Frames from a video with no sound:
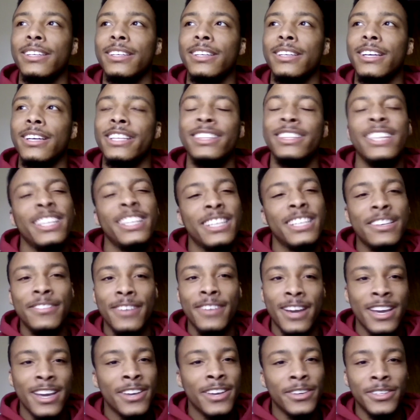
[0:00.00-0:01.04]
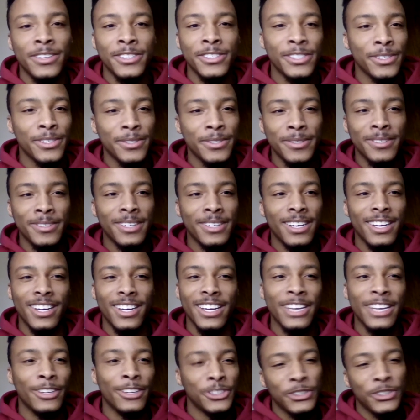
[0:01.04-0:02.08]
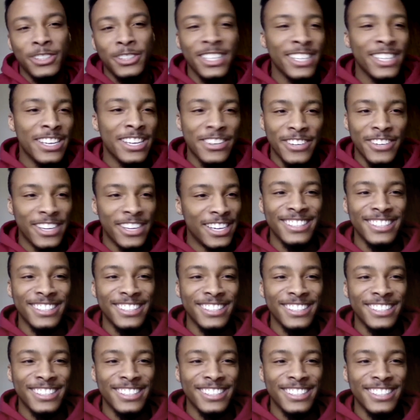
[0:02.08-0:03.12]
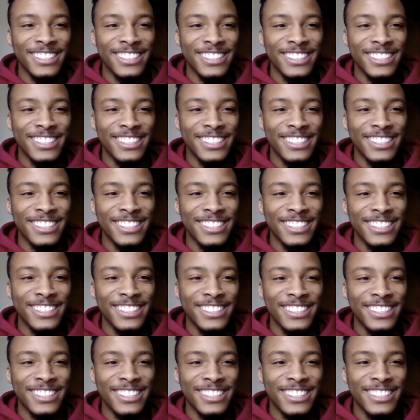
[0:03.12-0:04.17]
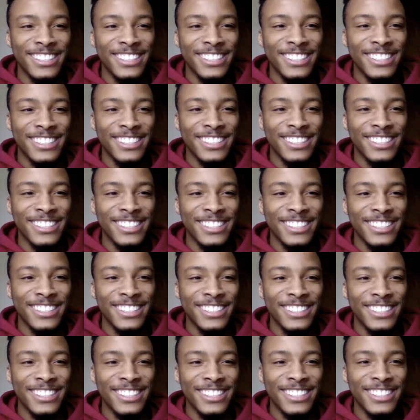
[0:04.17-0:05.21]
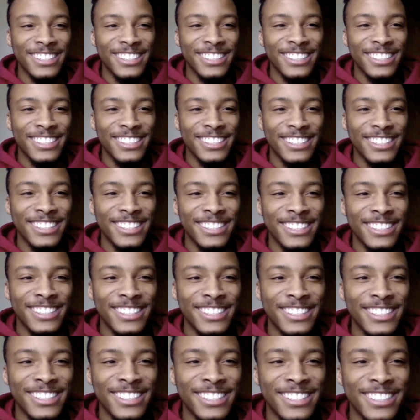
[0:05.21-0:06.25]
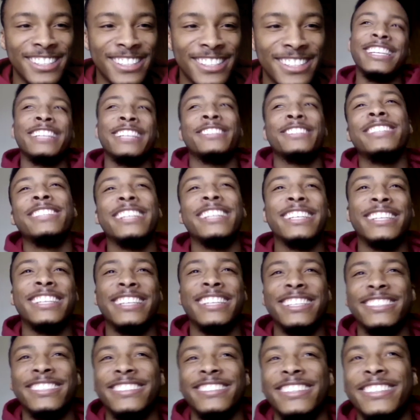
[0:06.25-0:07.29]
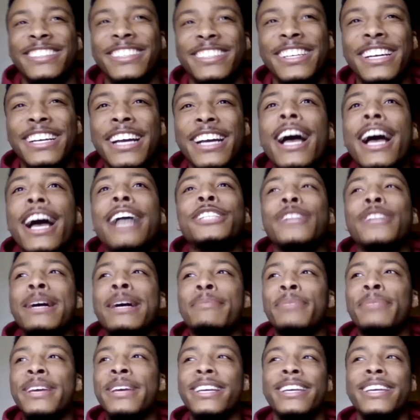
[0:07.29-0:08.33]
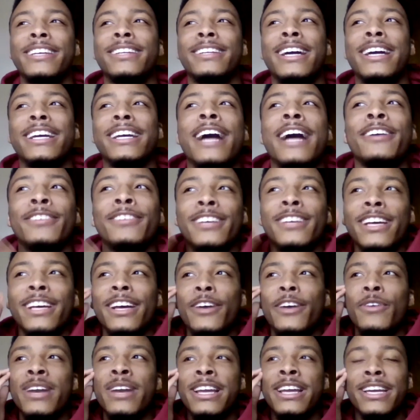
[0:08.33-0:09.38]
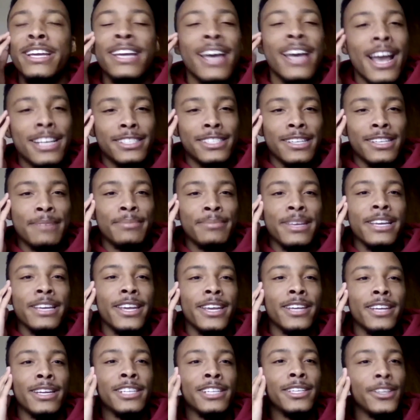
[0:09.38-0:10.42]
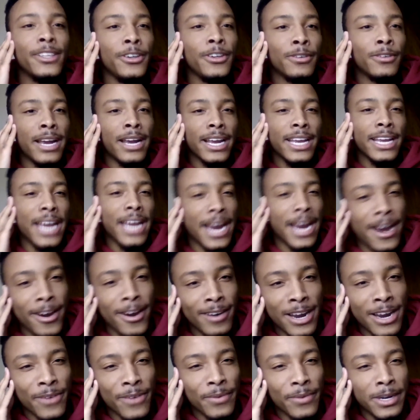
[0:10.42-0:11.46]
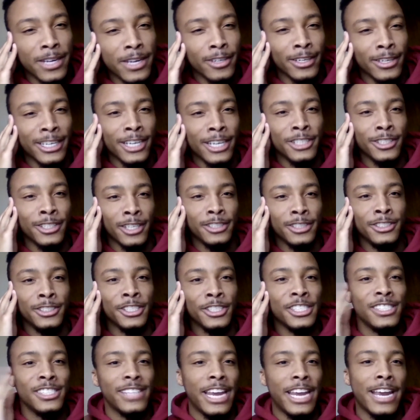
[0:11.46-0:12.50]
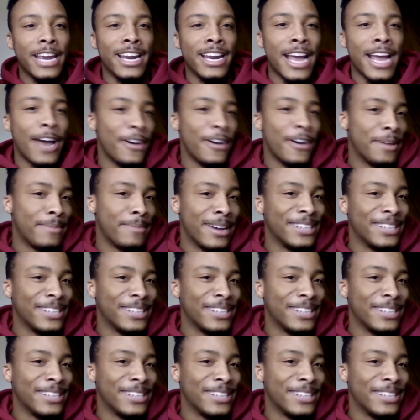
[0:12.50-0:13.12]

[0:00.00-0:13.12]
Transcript: Athena va iroju? Iroju tina va? Because I hear that all the time from people. Like, yeah, so I'm thinking like when I get asked, I'm thinking like, do you like care? Like really, or like are you just saying like how am I